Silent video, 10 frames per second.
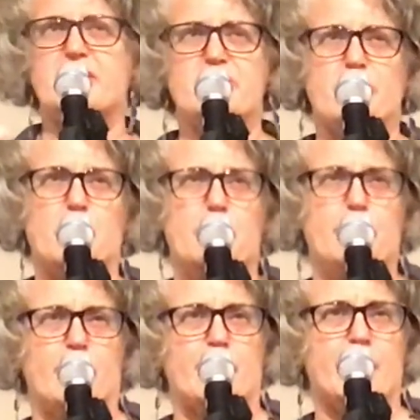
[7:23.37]
can throw
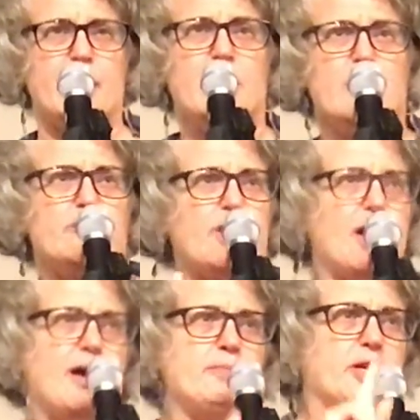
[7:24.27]
a party, so
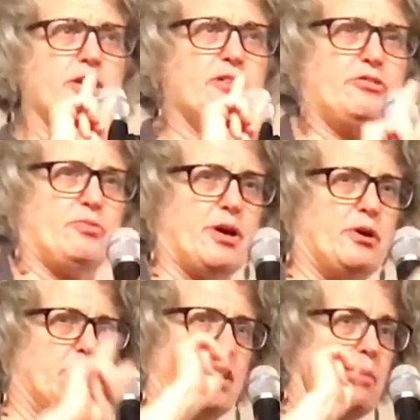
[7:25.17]
I'm gonna
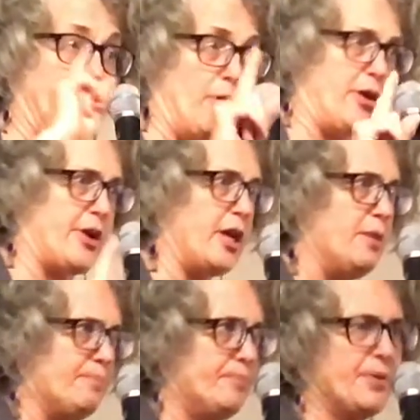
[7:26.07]
throw a party.